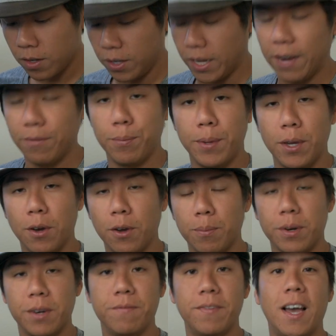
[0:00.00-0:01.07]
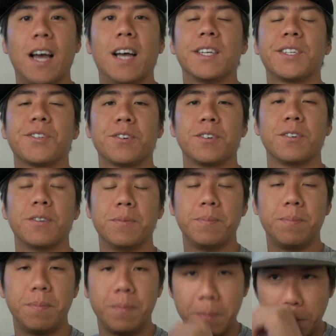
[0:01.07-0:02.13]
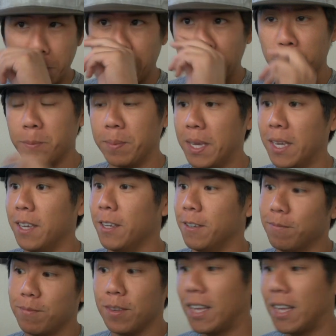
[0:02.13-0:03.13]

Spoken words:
have to be going pretty fast, or be